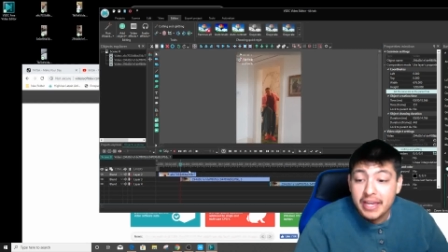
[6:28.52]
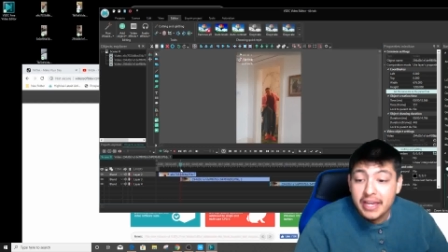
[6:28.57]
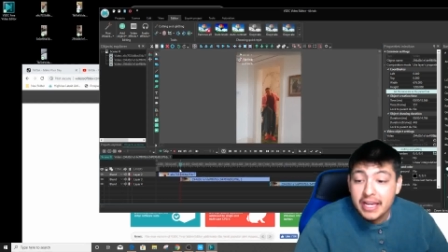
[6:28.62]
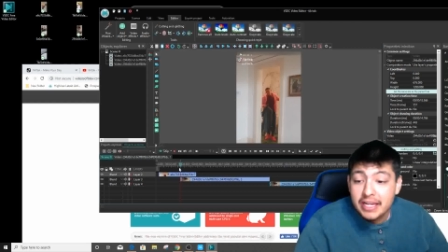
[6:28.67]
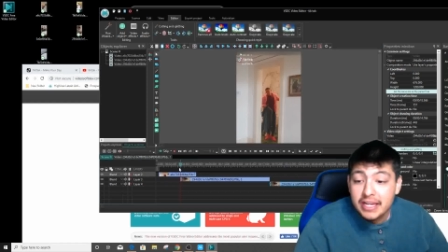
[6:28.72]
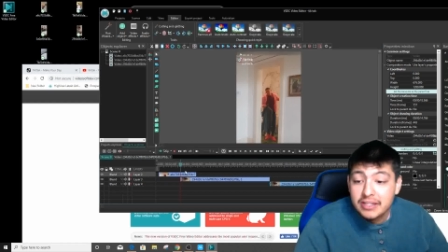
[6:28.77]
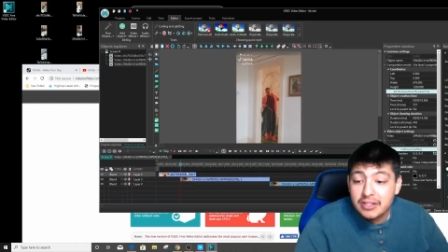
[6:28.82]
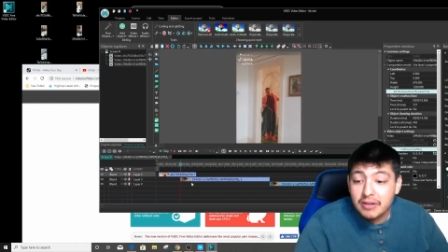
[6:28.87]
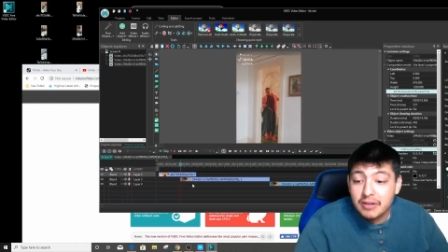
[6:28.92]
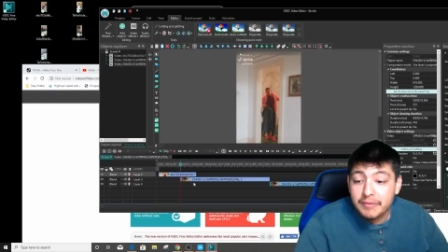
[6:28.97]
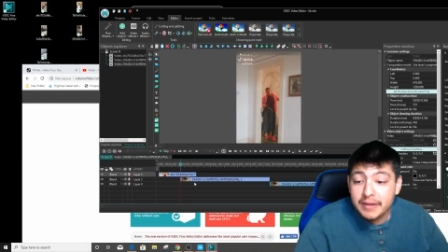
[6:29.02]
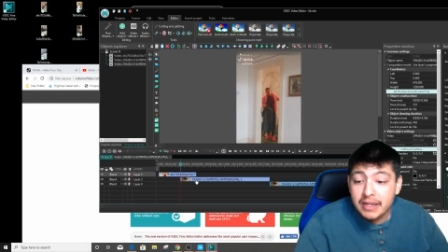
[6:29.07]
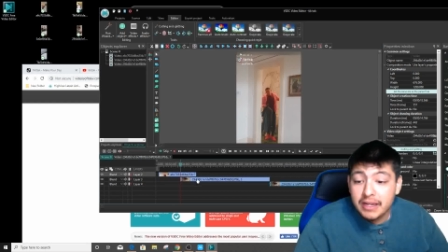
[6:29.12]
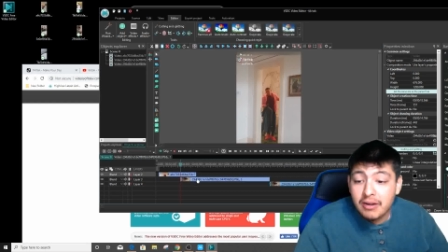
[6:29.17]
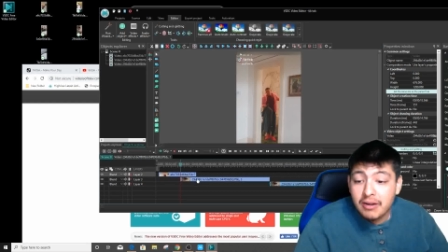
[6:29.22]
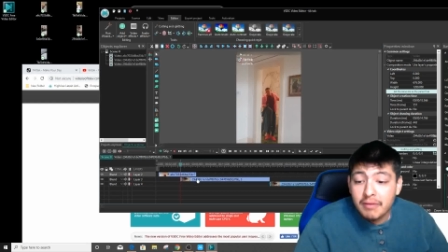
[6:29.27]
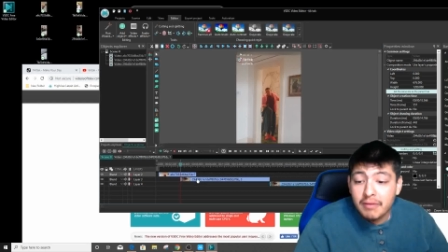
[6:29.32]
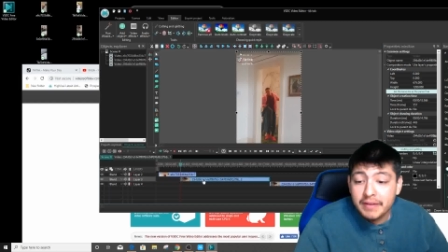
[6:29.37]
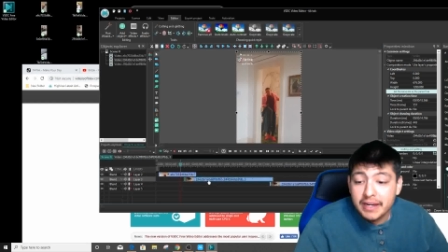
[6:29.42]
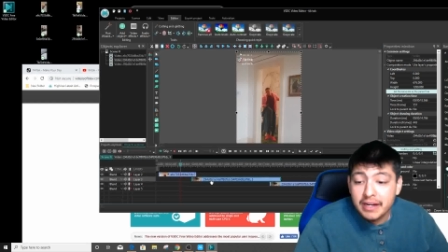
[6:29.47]
So if we
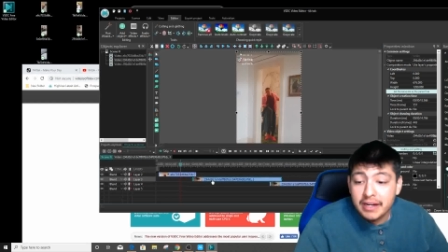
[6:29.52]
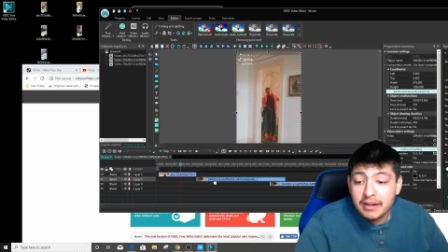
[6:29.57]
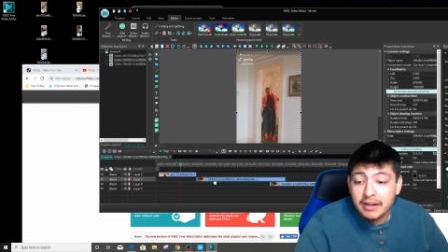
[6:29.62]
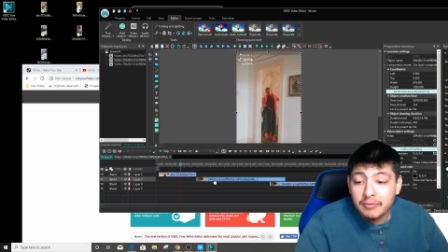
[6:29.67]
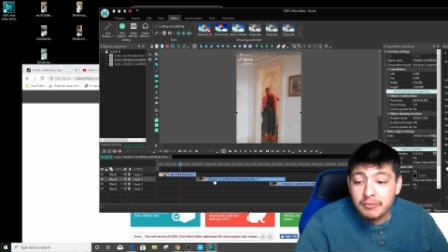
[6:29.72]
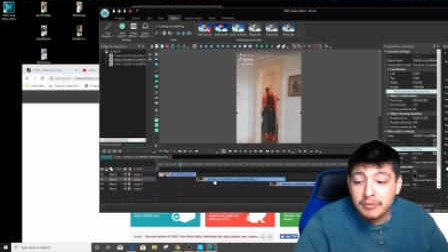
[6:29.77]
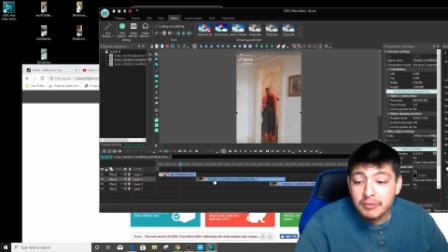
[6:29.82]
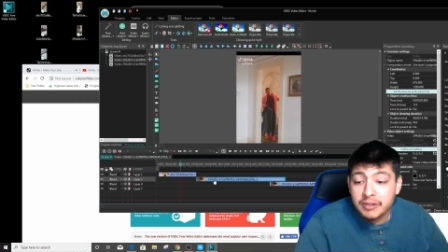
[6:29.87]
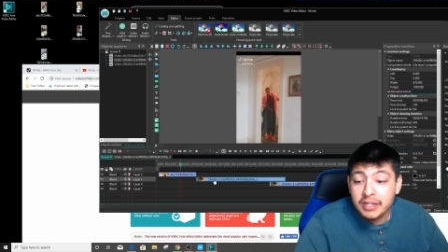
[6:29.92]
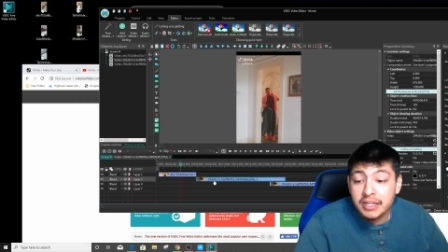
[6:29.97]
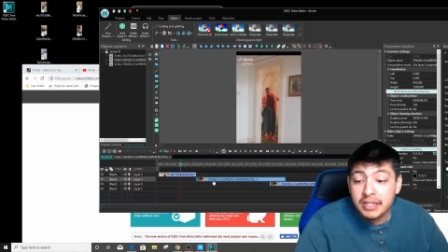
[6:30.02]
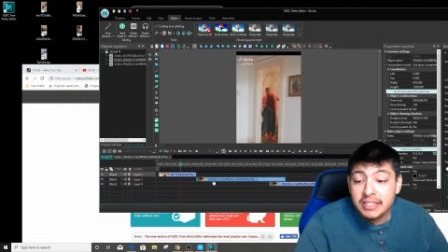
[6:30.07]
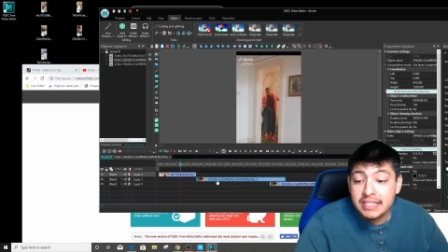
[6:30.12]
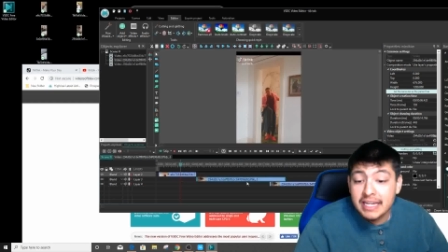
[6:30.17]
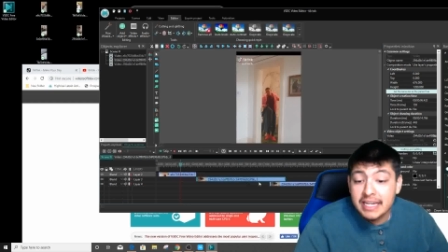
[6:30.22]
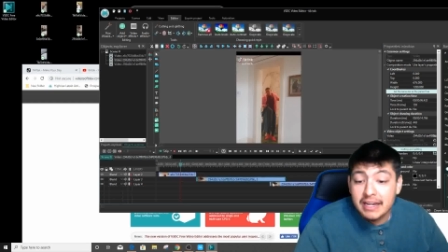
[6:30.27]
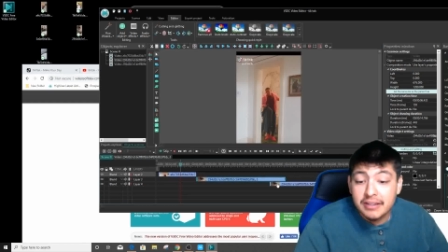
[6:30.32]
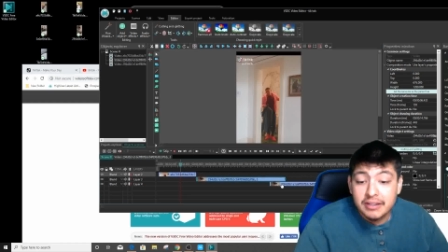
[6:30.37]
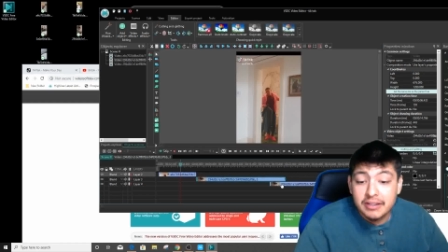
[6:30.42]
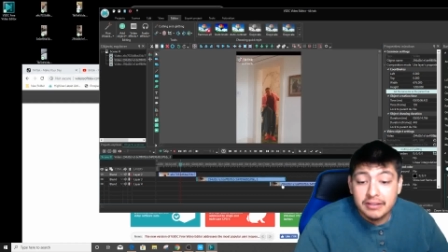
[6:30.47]
go over here, you can see
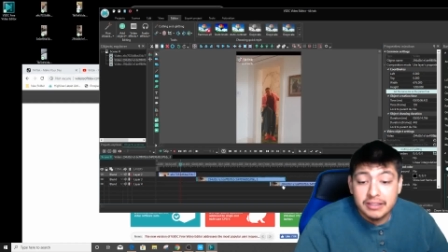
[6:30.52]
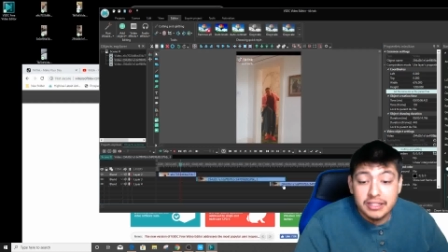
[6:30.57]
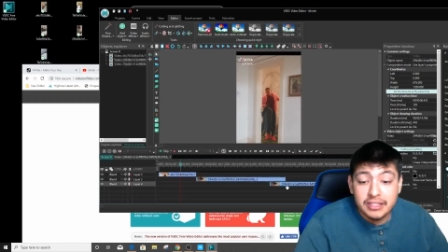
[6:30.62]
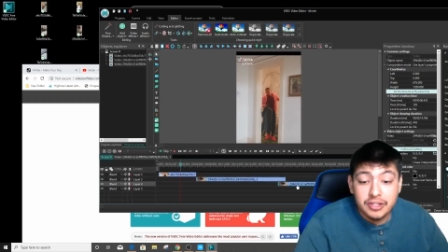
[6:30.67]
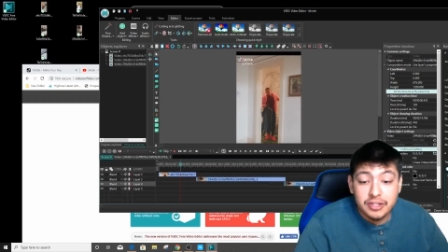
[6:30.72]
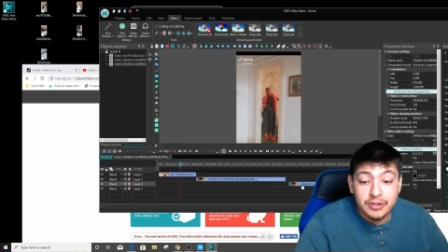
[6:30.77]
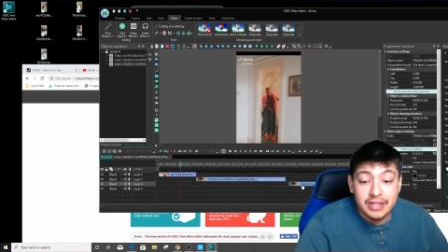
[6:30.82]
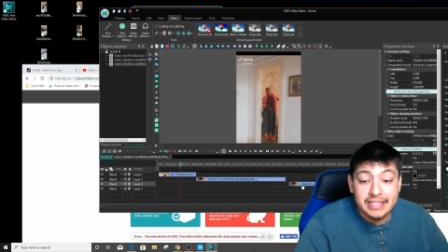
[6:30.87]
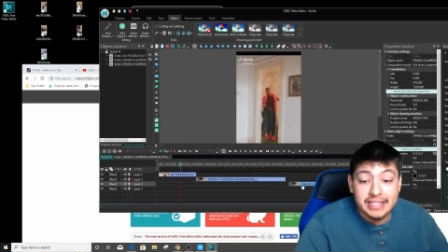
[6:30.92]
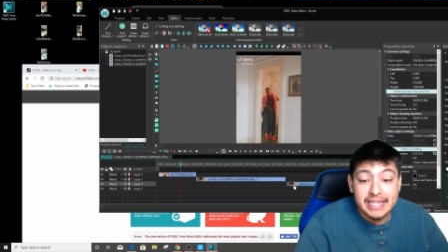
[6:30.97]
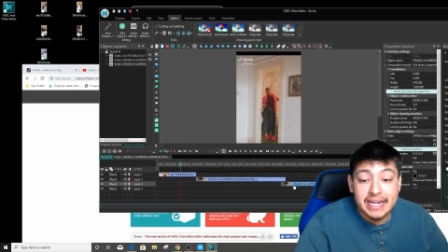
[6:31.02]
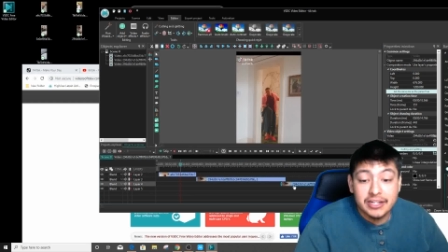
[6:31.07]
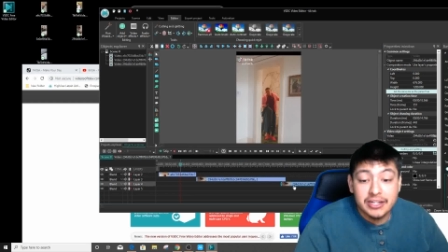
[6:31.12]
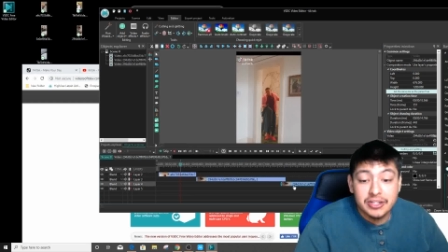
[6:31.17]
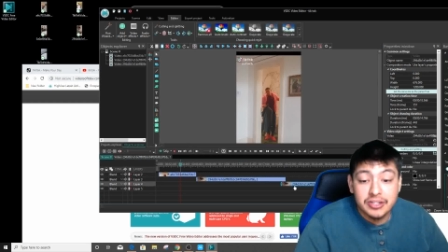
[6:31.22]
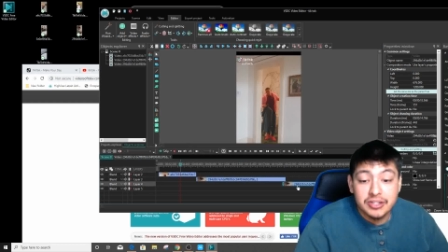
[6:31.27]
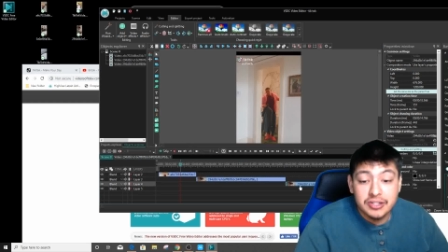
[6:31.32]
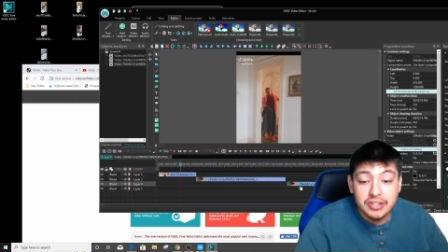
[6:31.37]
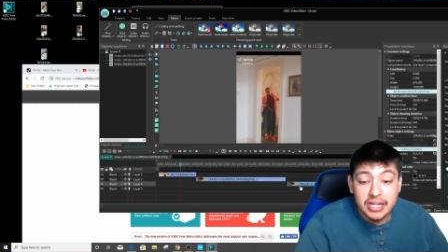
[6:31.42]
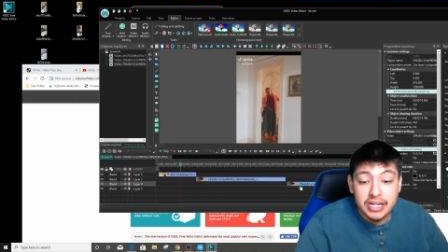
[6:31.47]
how the
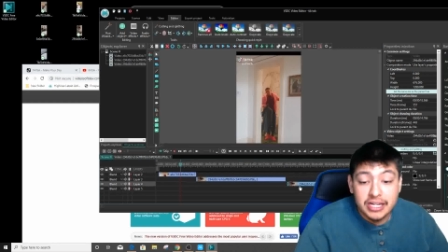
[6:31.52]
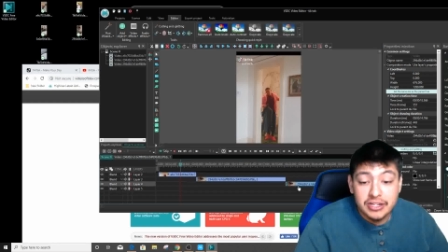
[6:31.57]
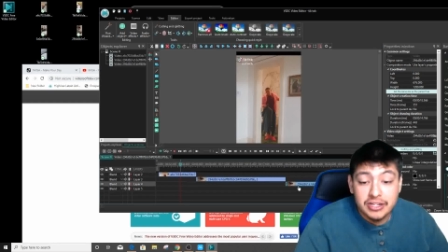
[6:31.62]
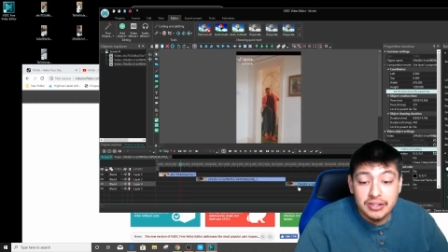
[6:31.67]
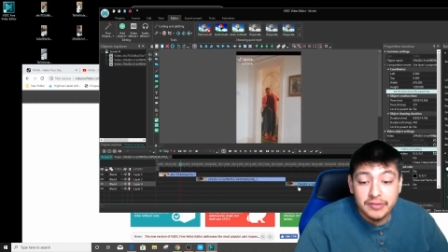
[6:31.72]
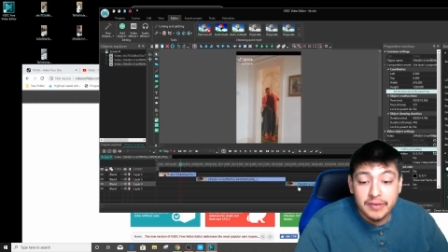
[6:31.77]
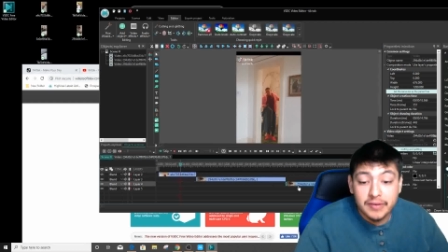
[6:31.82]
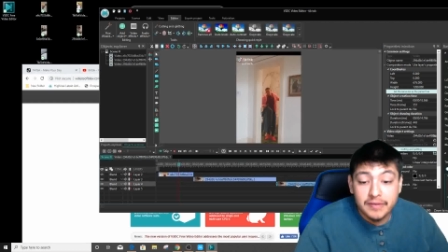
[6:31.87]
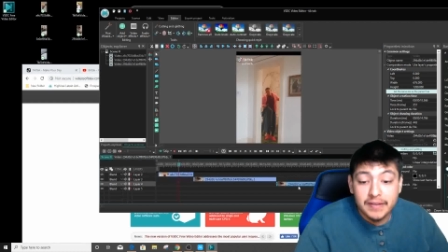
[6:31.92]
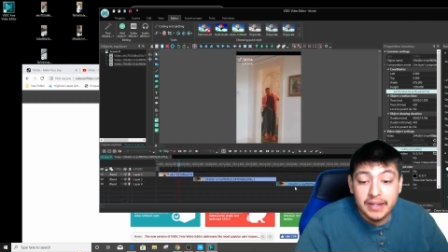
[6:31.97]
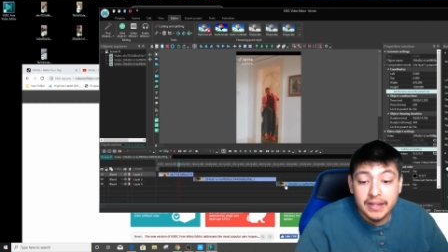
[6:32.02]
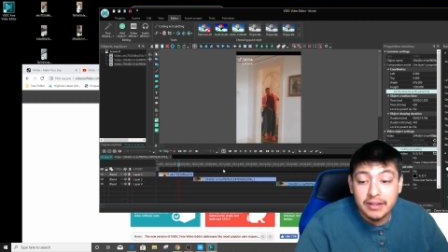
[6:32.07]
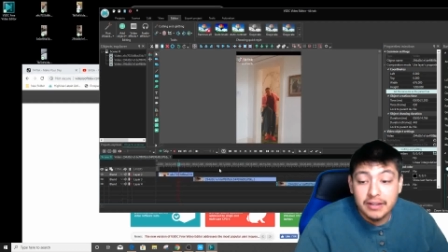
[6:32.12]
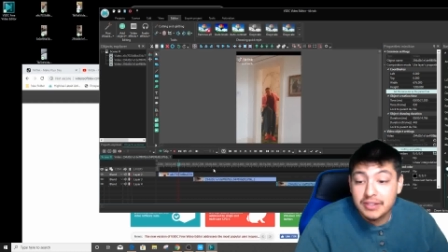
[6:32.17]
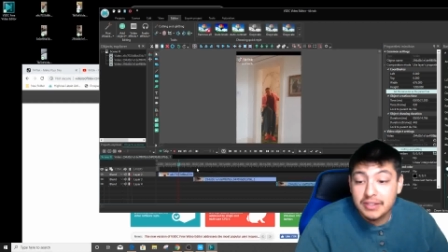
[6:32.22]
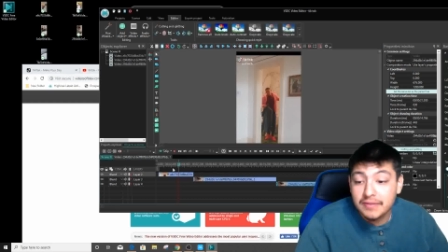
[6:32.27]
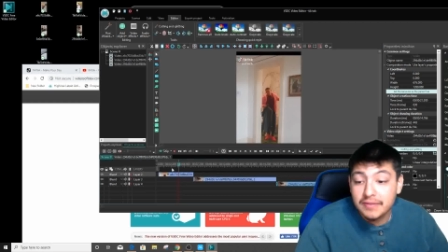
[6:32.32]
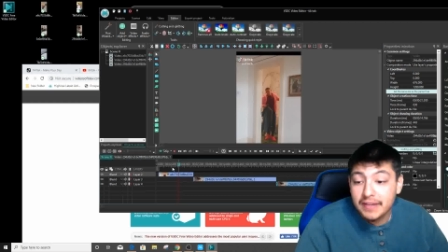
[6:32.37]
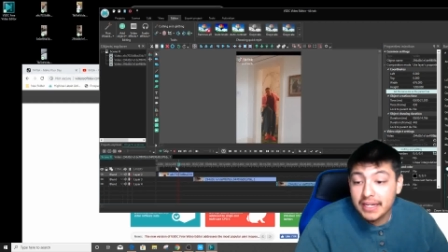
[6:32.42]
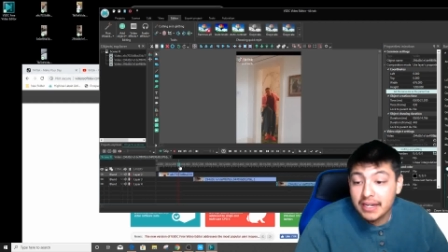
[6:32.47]
transaction changes from video
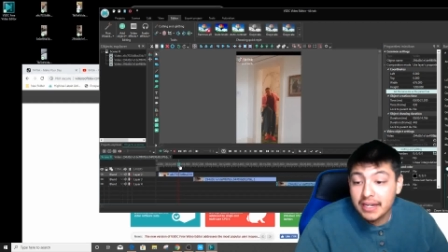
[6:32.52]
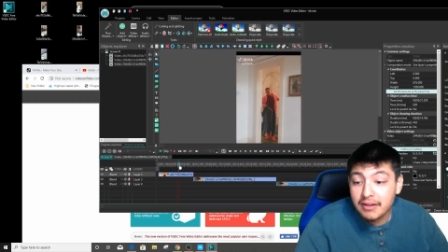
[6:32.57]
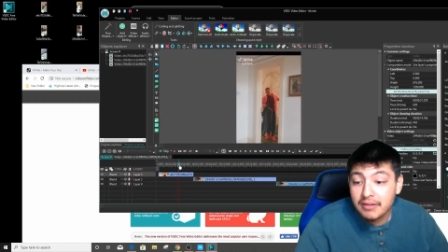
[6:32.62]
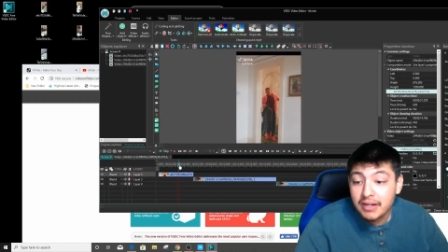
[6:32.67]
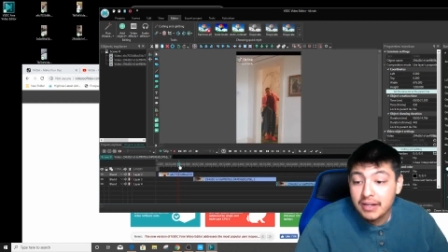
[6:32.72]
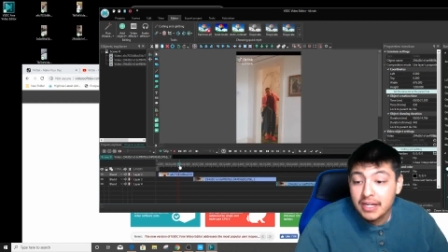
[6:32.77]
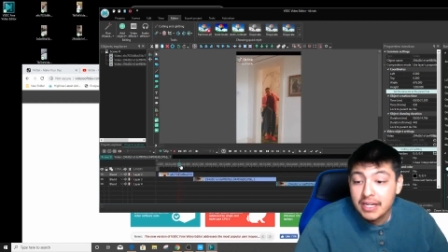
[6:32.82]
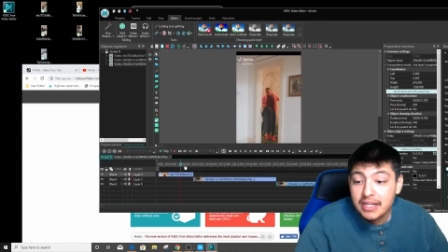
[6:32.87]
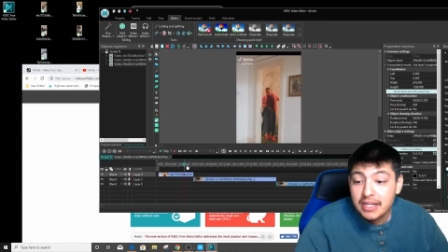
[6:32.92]
to video.